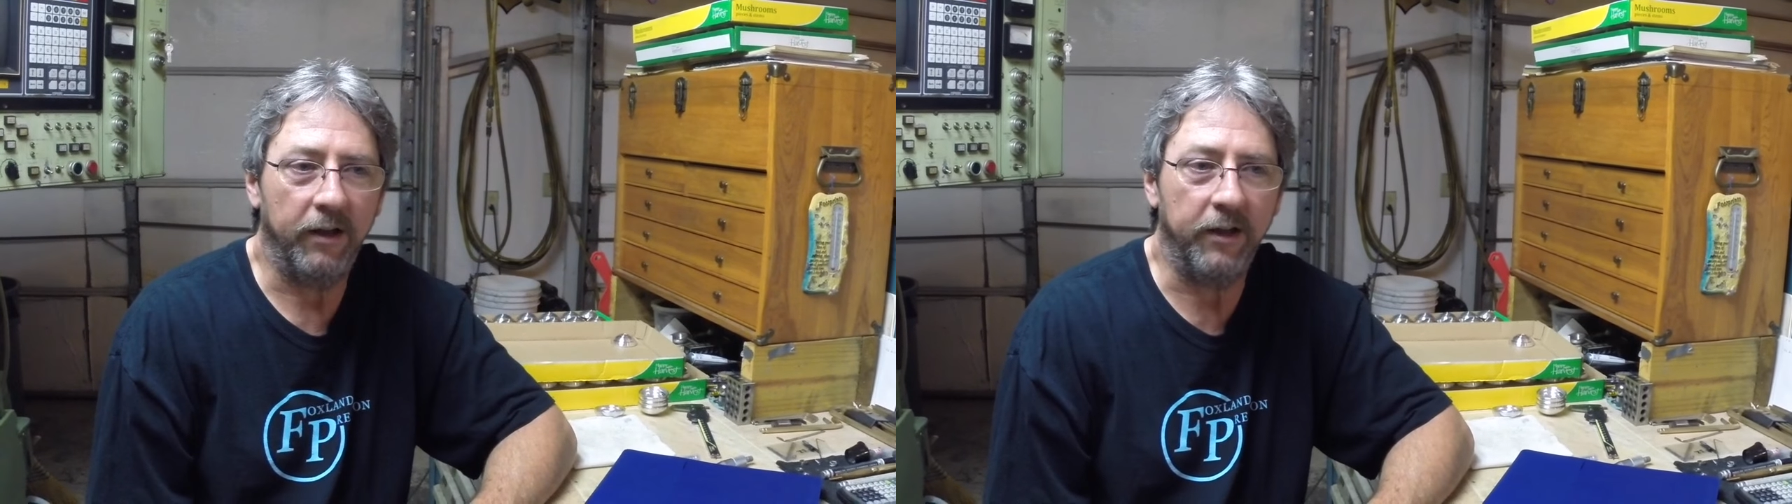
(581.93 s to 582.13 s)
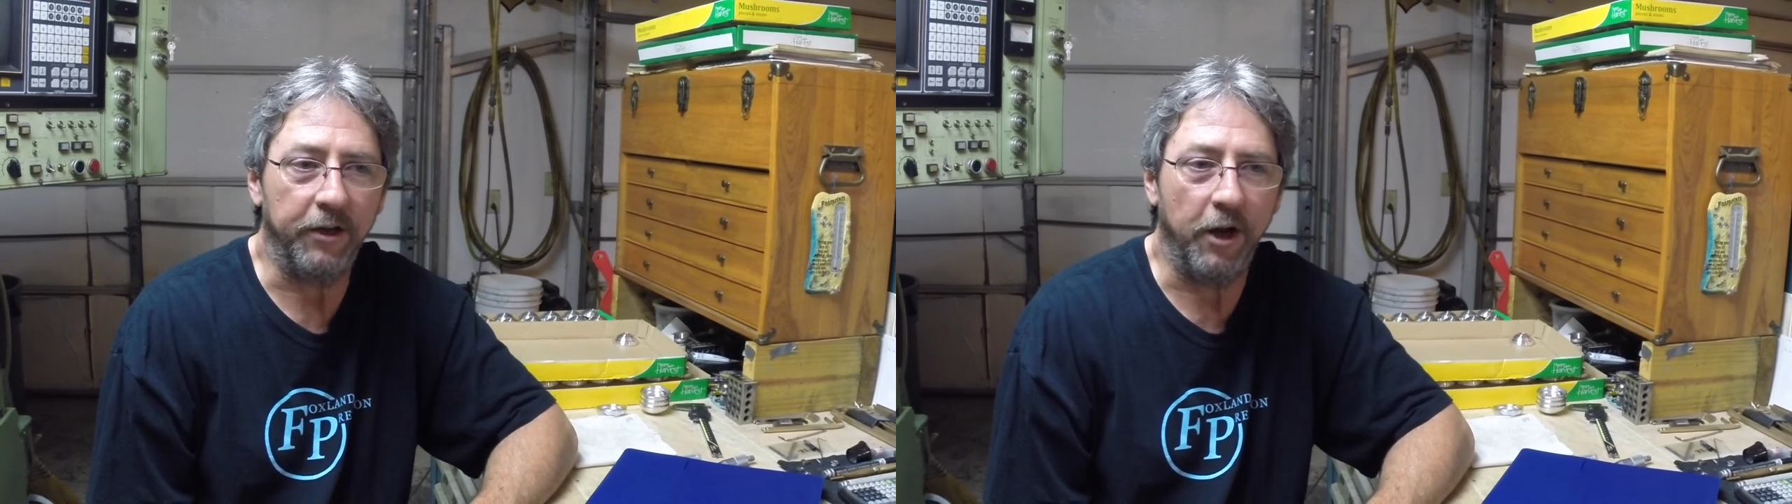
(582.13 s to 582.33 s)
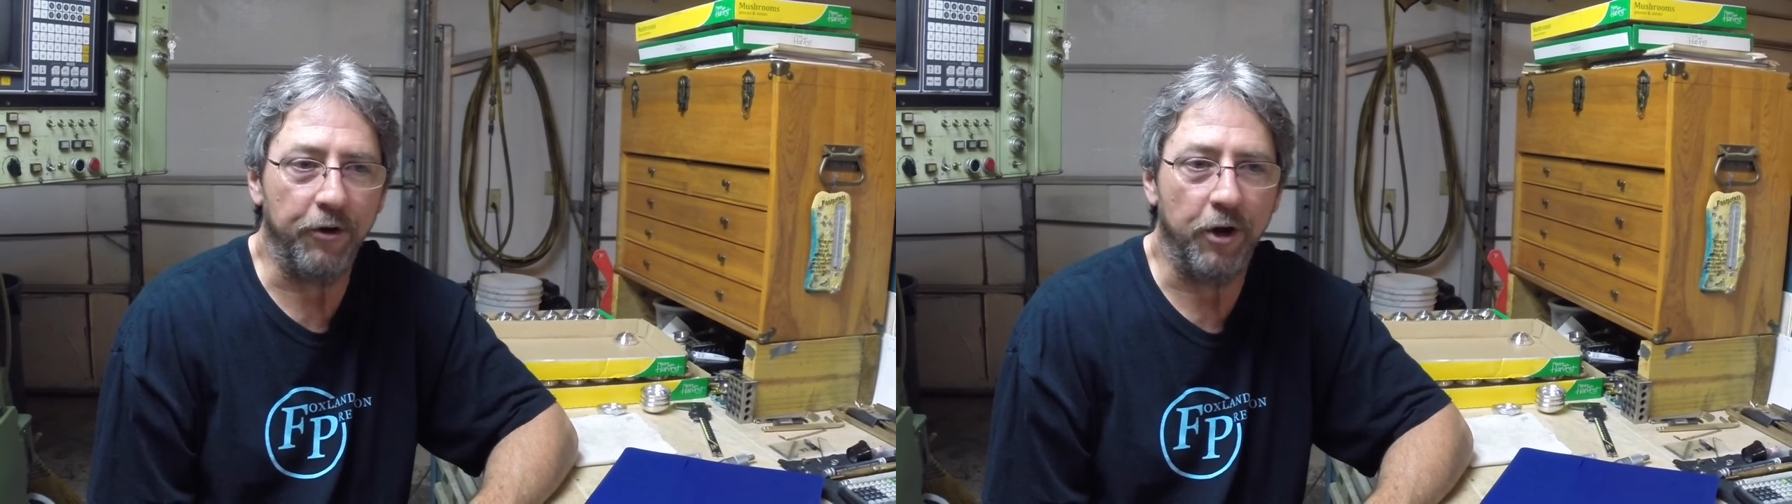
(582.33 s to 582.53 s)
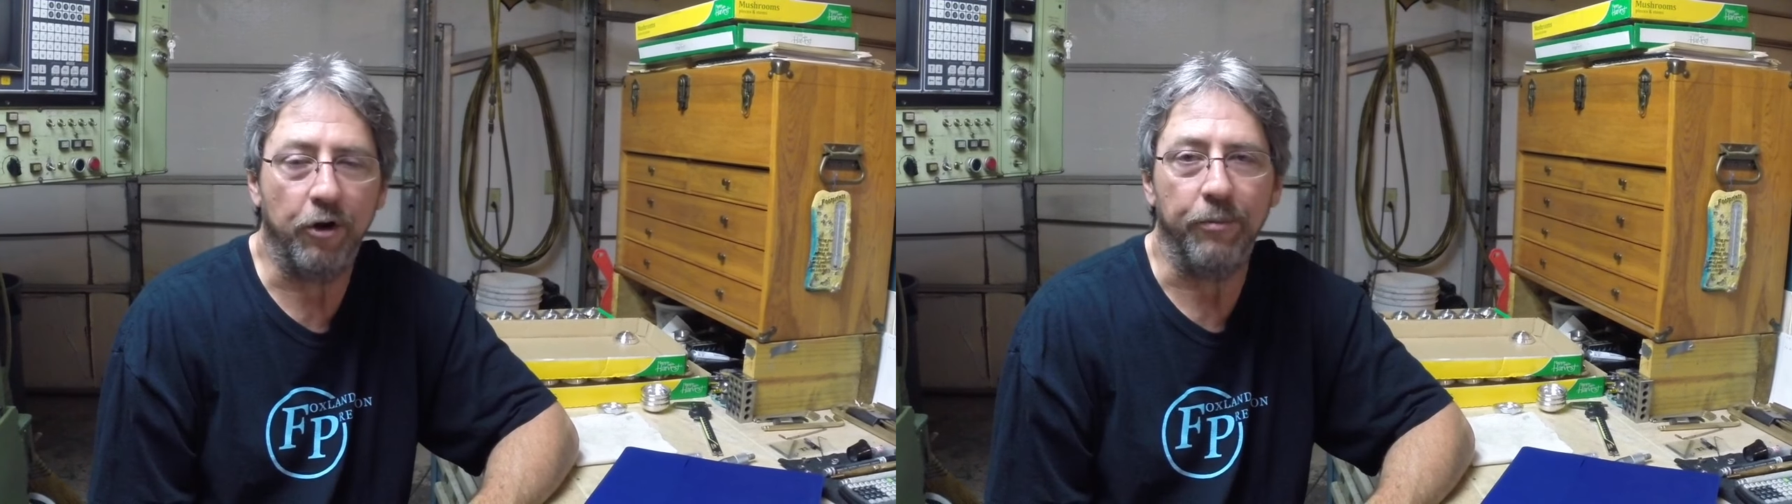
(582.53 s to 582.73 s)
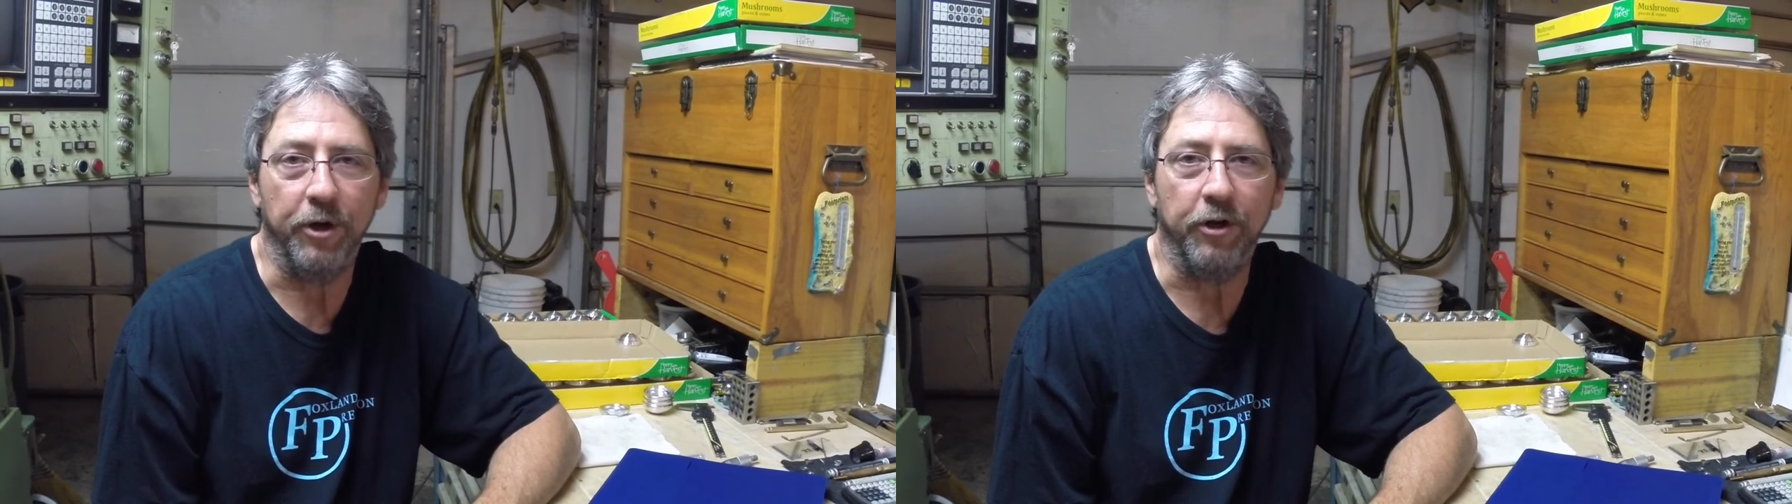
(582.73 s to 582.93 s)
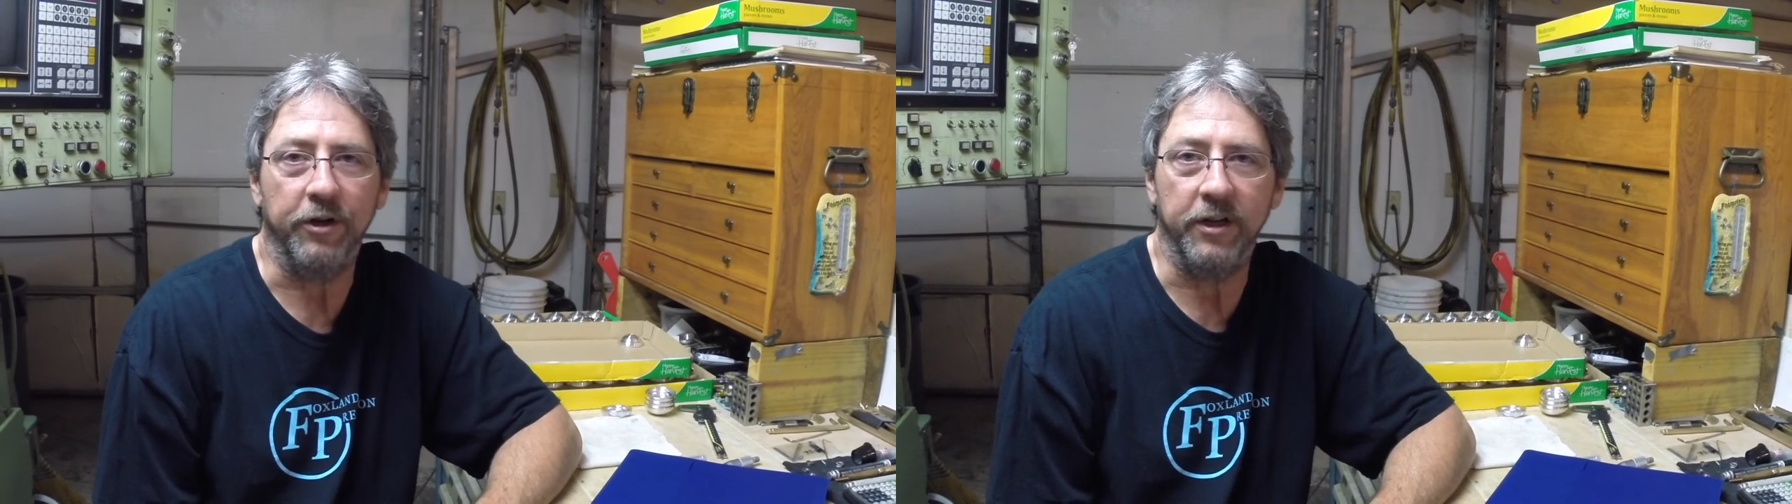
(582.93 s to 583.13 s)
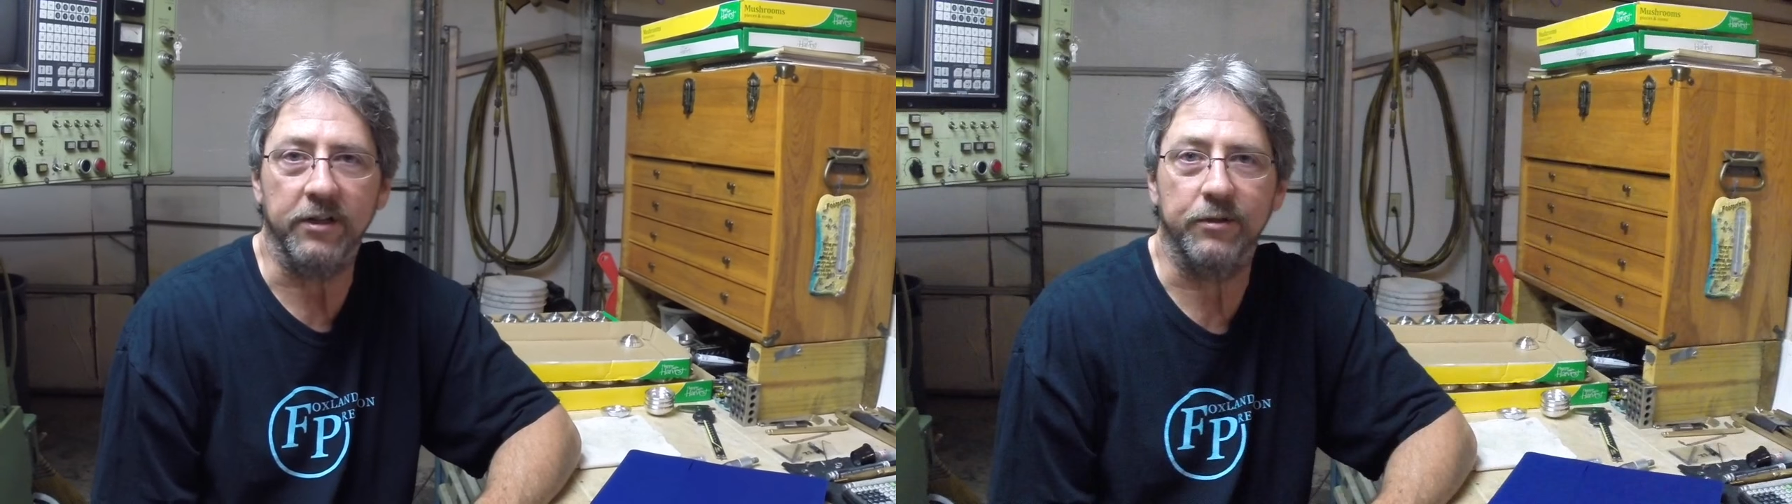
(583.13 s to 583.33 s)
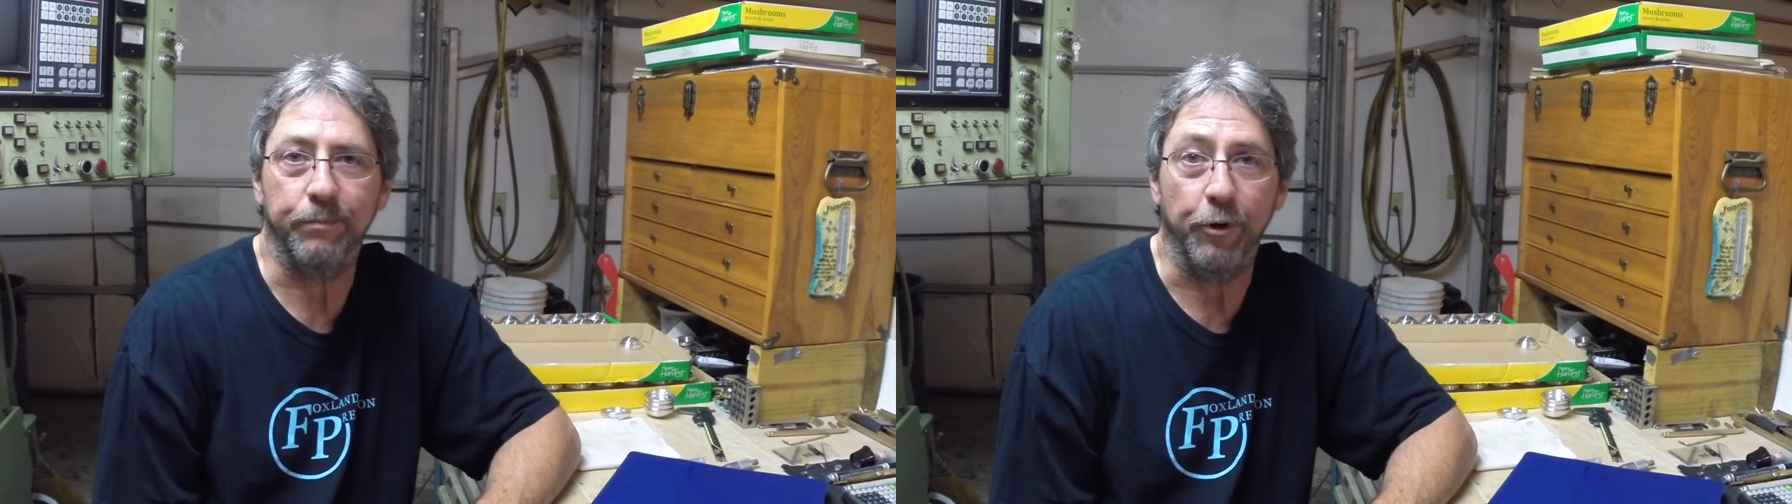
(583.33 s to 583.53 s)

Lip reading: the yo-yo community's